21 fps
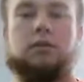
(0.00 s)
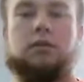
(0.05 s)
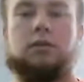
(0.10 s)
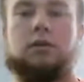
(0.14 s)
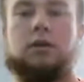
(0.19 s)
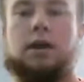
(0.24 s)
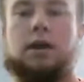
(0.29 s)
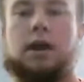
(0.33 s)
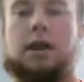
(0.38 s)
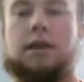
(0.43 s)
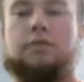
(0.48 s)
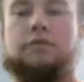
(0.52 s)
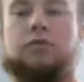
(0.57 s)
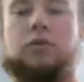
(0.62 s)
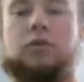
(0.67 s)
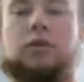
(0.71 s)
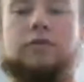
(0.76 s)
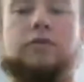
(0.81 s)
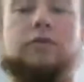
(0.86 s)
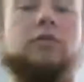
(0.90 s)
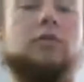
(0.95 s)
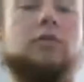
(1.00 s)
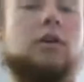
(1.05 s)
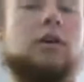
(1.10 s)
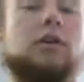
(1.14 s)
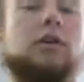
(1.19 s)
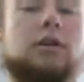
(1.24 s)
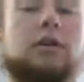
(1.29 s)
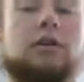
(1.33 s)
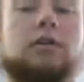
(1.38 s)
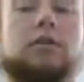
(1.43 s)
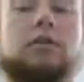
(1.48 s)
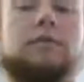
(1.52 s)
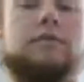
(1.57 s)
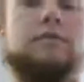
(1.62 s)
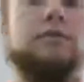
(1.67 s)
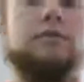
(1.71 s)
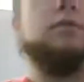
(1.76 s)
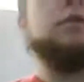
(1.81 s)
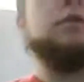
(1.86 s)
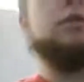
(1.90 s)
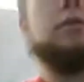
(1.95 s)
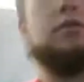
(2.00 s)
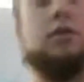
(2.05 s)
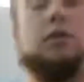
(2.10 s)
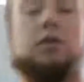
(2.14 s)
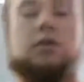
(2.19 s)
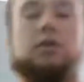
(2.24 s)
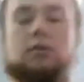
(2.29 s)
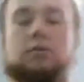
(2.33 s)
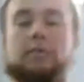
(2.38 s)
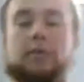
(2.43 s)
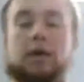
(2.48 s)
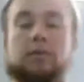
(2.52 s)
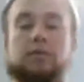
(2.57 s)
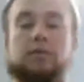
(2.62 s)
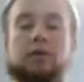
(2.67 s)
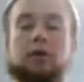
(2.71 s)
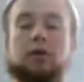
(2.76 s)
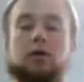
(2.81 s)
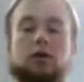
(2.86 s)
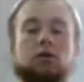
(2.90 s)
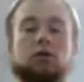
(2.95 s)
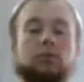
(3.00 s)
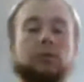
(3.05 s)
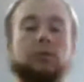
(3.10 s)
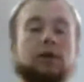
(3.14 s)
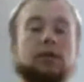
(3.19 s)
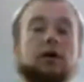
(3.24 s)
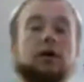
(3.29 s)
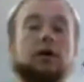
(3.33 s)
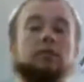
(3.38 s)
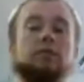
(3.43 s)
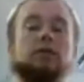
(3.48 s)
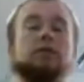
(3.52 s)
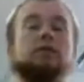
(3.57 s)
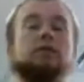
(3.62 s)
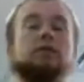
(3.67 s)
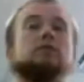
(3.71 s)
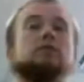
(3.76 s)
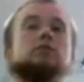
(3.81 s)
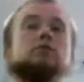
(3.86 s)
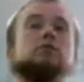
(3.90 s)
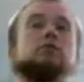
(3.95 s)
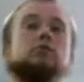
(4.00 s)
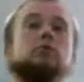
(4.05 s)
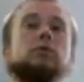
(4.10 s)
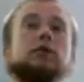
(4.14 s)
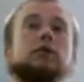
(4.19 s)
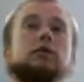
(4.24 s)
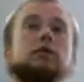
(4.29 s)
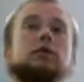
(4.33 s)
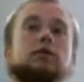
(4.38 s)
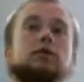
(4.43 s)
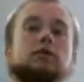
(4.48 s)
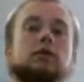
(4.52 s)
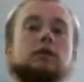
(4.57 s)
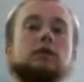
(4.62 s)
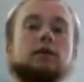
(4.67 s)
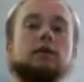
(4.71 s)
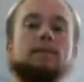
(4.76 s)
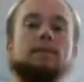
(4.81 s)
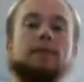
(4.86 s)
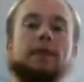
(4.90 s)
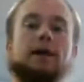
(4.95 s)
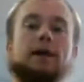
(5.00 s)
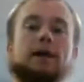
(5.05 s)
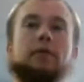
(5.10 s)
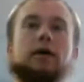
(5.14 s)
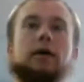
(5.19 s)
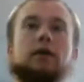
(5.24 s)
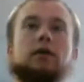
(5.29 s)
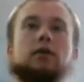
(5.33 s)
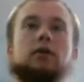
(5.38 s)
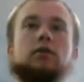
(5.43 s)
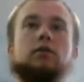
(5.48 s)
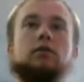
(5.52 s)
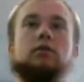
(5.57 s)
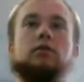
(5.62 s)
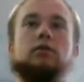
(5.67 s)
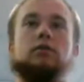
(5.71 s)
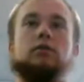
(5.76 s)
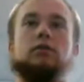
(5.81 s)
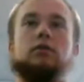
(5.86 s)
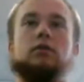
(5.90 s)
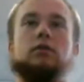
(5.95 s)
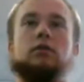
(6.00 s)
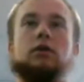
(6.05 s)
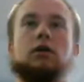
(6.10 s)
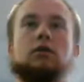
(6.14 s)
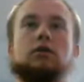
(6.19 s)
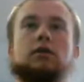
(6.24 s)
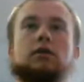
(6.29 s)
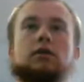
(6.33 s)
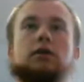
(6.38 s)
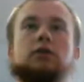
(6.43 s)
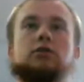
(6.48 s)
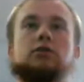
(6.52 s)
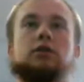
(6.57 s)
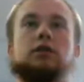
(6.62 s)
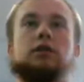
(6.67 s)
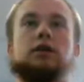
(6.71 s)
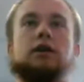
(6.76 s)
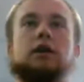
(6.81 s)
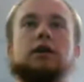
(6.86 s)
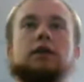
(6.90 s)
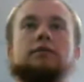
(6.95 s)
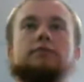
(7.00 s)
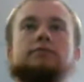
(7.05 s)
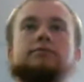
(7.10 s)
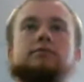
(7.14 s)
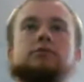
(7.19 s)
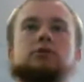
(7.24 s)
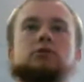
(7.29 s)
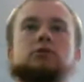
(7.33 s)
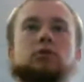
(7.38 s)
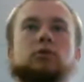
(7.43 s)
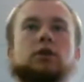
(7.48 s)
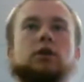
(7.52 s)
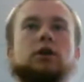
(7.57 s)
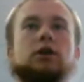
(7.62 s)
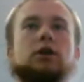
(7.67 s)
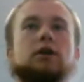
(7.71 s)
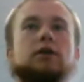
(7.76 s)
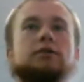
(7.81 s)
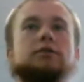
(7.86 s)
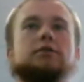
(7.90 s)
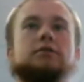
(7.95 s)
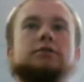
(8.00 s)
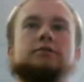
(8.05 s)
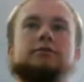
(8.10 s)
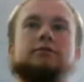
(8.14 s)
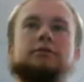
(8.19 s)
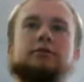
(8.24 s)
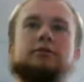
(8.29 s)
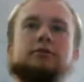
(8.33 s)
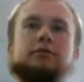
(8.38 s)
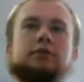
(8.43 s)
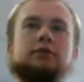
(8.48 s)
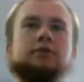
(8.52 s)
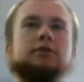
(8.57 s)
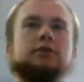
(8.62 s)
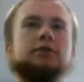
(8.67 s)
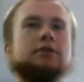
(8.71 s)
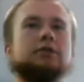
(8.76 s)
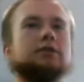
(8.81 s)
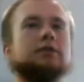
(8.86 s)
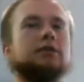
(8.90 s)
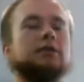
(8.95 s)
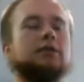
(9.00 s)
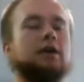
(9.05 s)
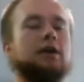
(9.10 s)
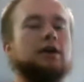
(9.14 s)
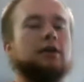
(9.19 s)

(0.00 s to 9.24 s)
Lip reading: And if one of you are on here, if you could maybe call me, that'd be sweet. That way I know. Okay, Shalene, sweet. Thank